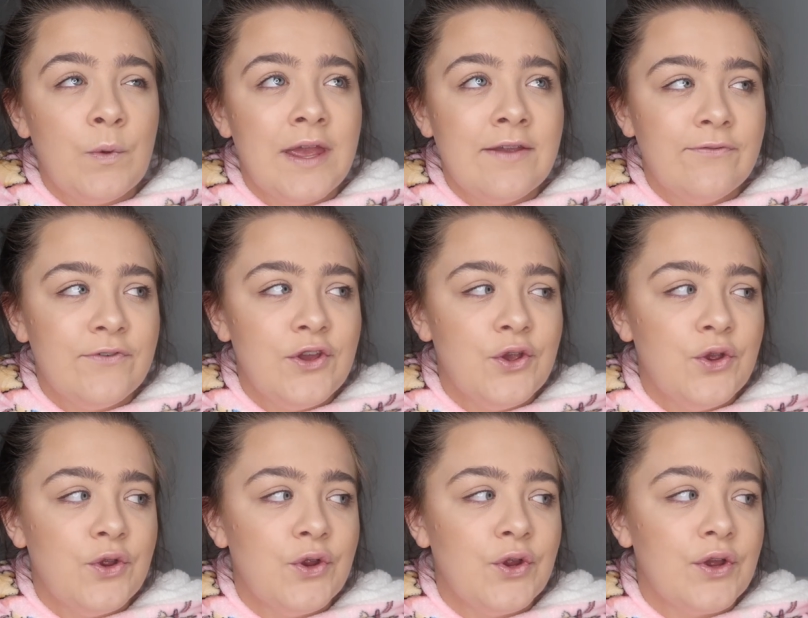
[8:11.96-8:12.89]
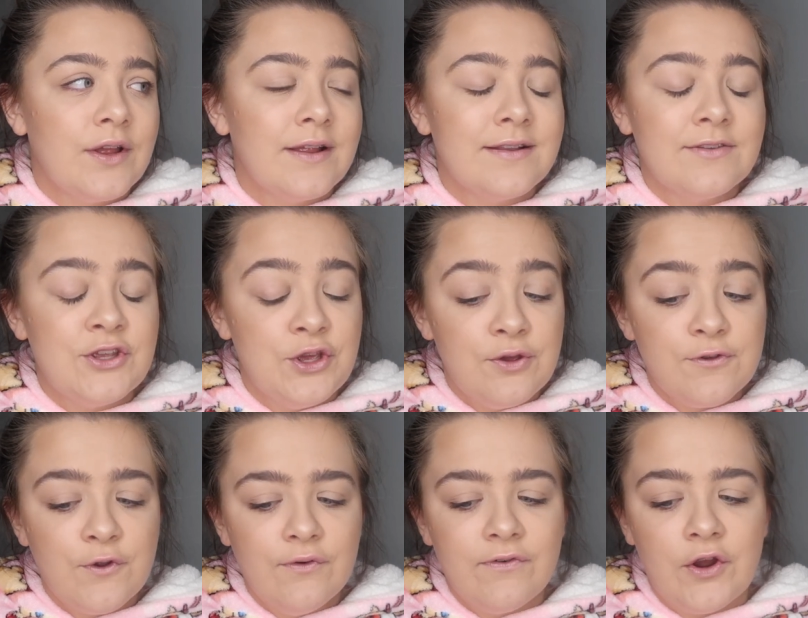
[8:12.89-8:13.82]
if you
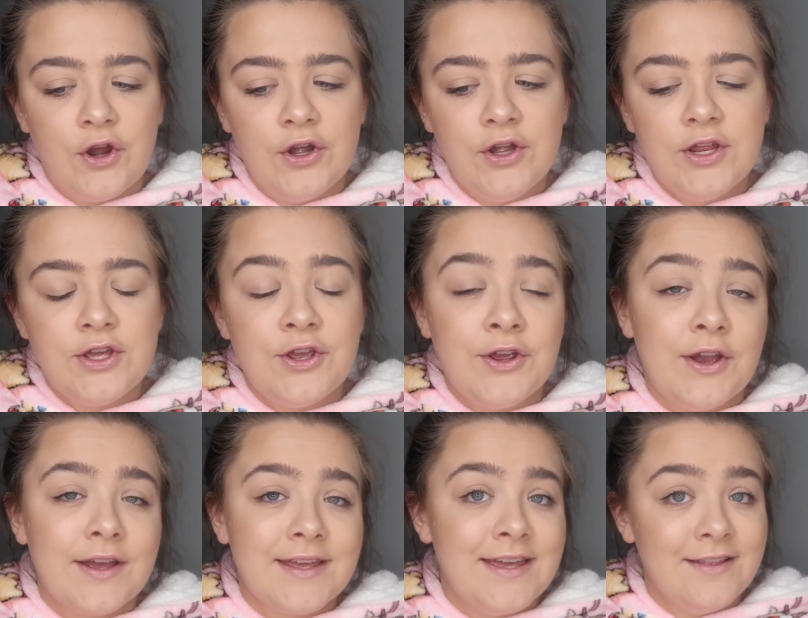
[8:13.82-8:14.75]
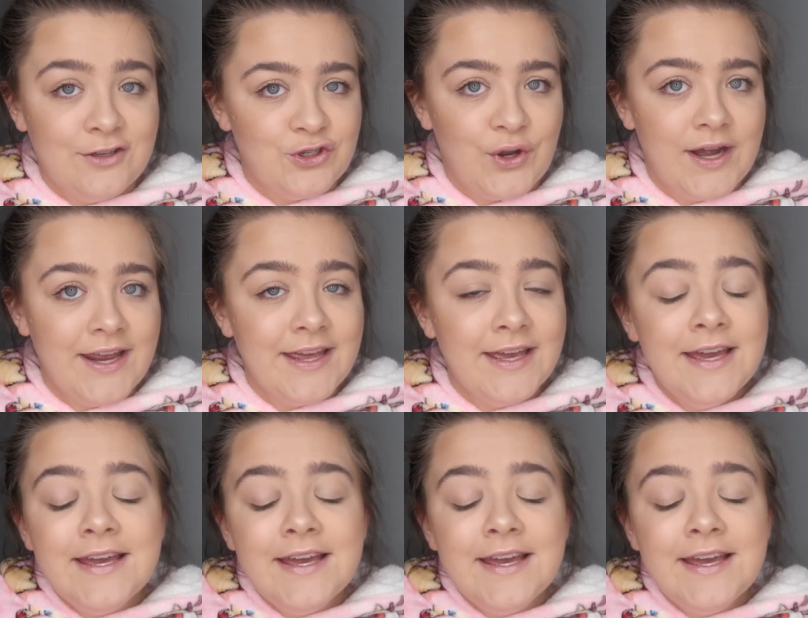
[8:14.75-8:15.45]
use your phone you kill a tree.